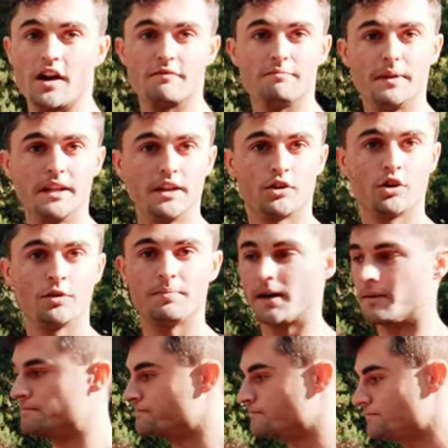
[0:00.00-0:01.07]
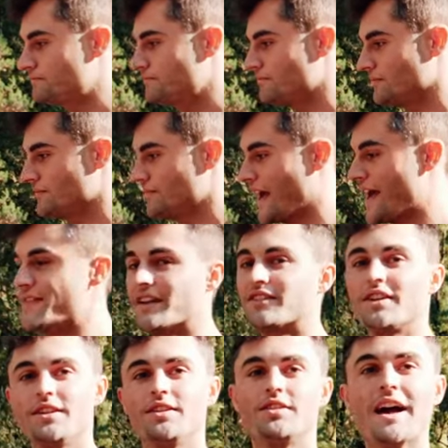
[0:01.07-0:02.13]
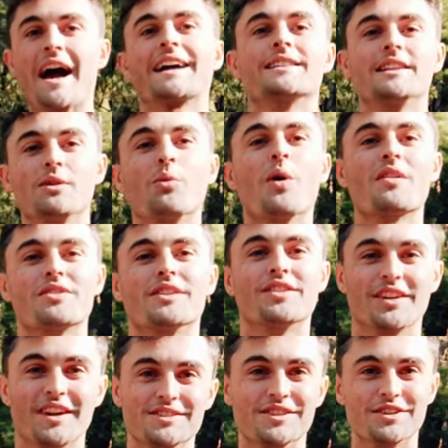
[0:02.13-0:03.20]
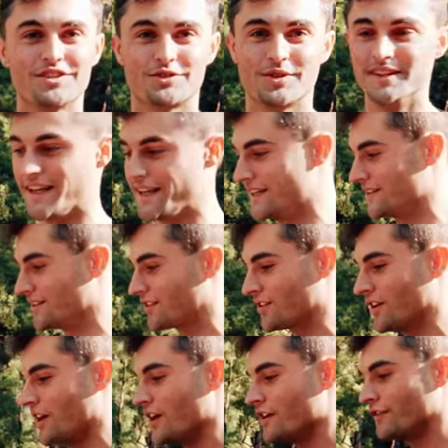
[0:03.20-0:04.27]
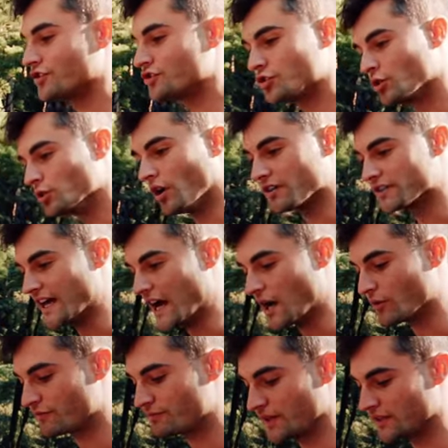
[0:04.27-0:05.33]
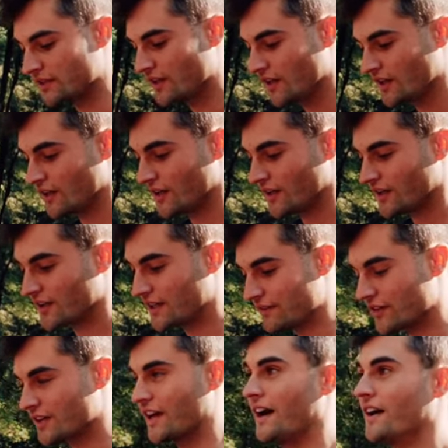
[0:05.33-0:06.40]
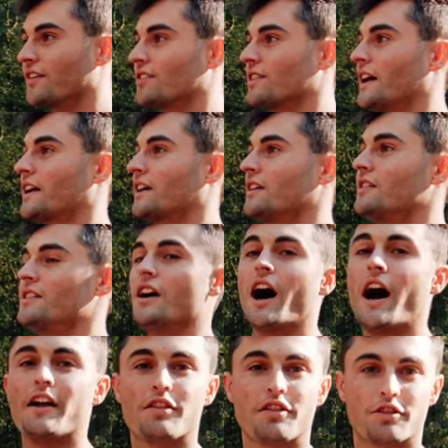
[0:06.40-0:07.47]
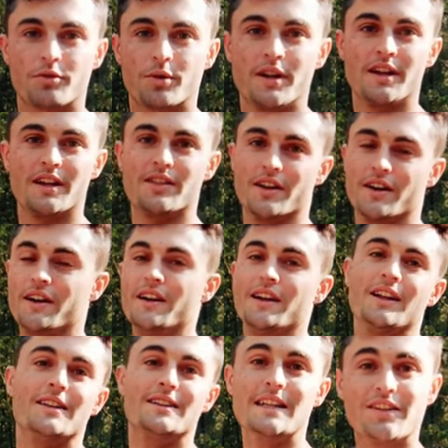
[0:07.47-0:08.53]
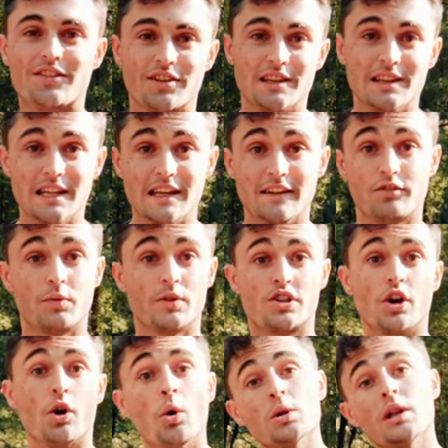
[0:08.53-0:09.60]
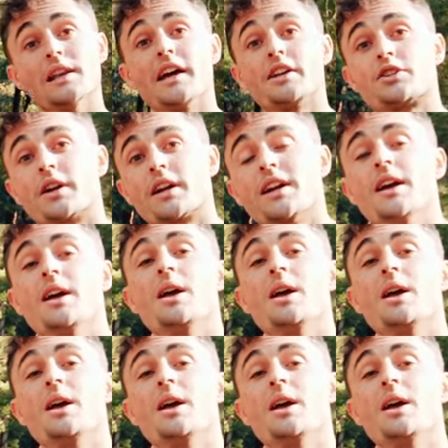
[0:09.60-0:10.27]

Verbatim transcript: of Mini Cooper. And that's exactly what this industry needs. For too long now, we've been given cars like the i3 and the Nissan Leafs, which are all electric,